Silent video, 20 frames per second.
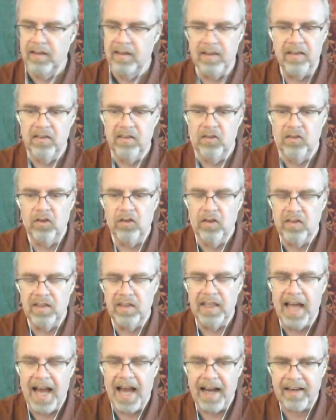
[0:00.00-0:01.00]
It is just
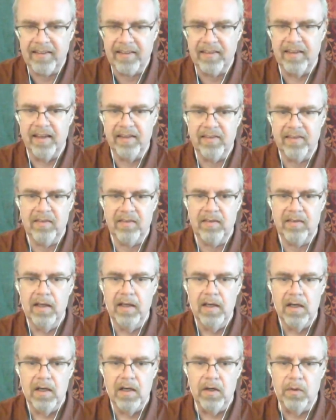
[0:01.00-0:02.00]
the access
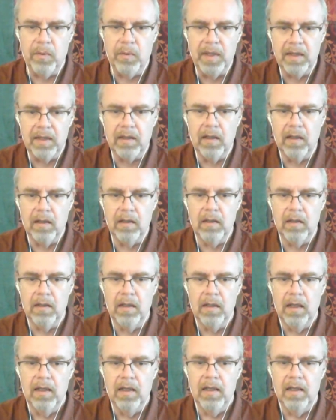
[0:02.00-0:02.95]
written